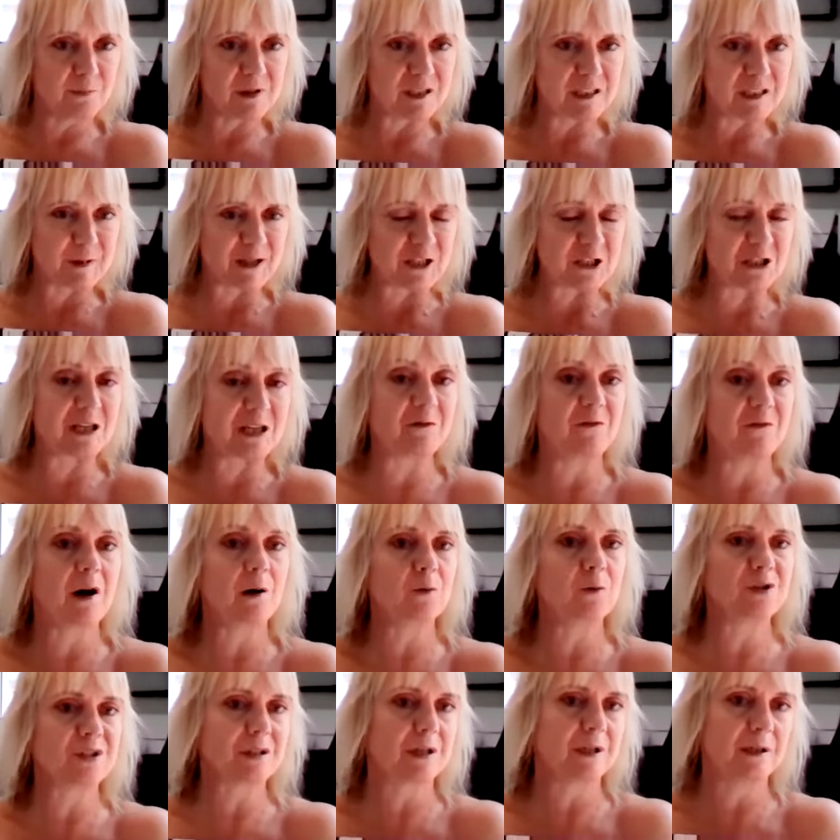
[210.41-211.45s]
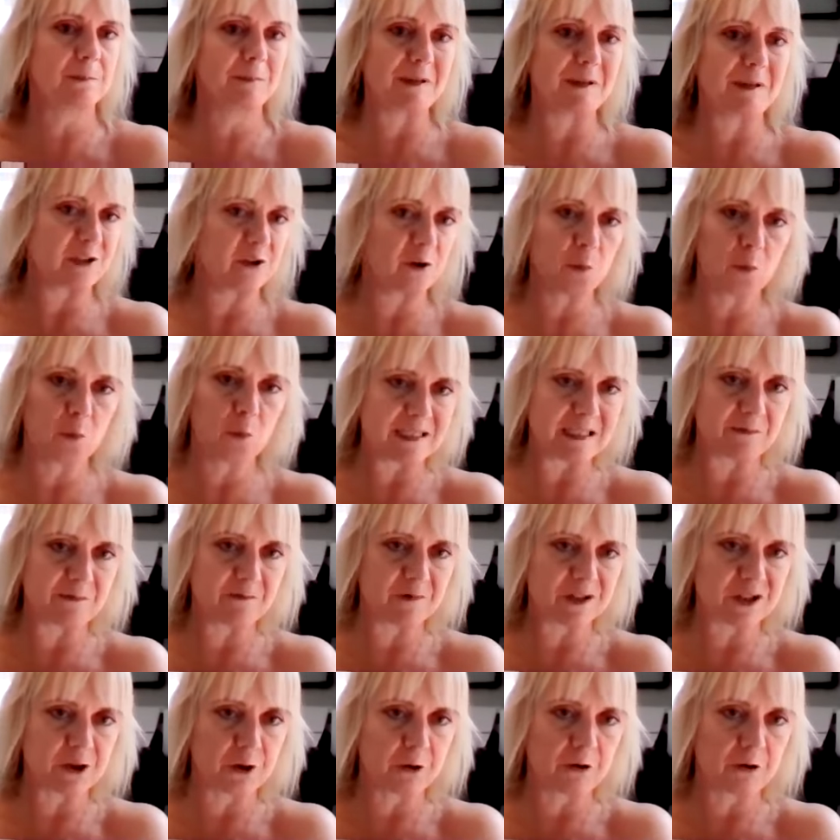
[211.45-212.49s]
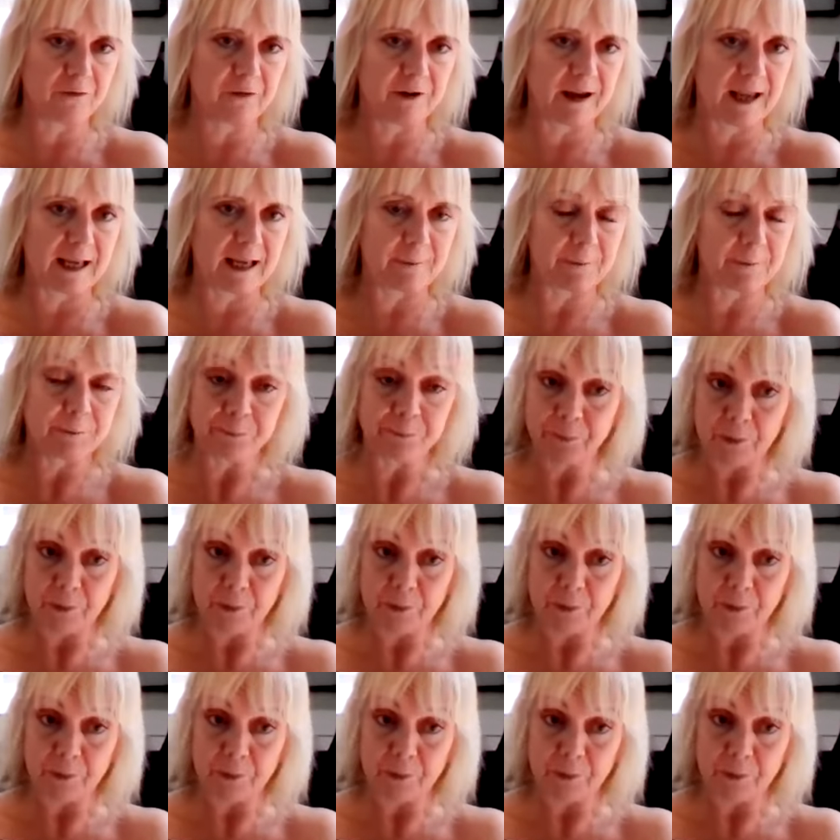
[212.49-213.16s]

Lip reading: especially if I was going to be doing wedding photography,